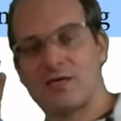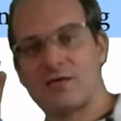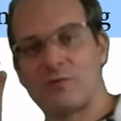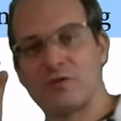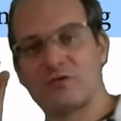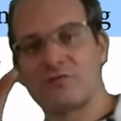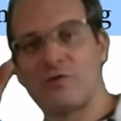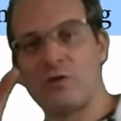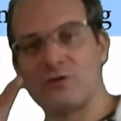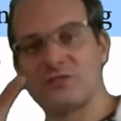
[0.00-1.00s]
which
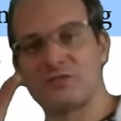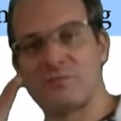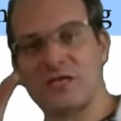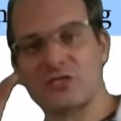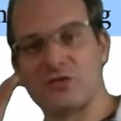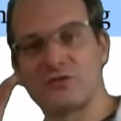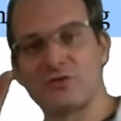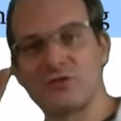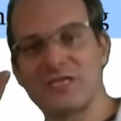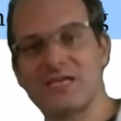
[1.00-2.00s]
follows a special
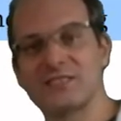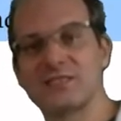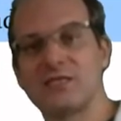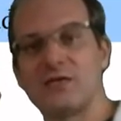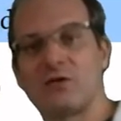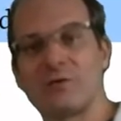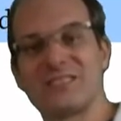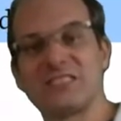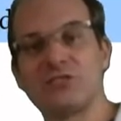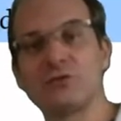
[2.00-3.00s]
syntax, or which
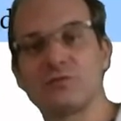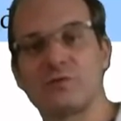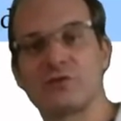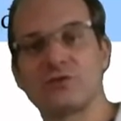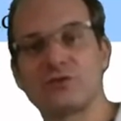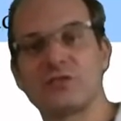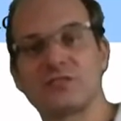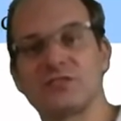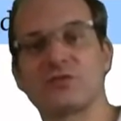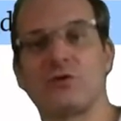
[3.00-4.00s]
is used for the syntax,
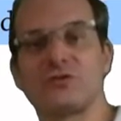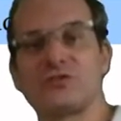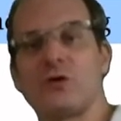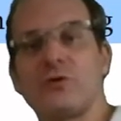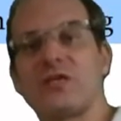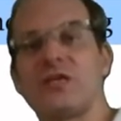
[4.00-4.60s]
is called token here.